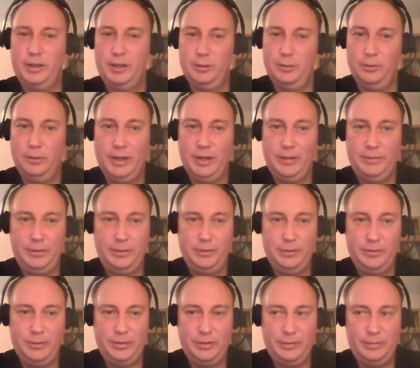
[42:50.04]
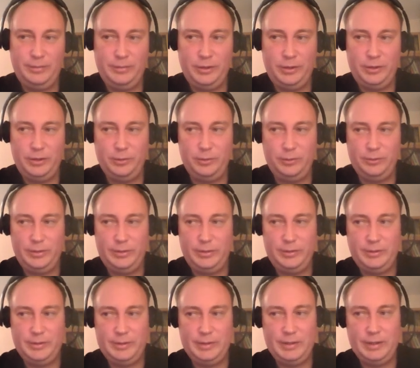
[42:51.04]
You'll have to use different
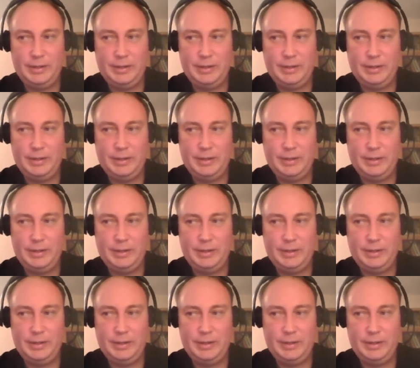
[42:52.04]
tools.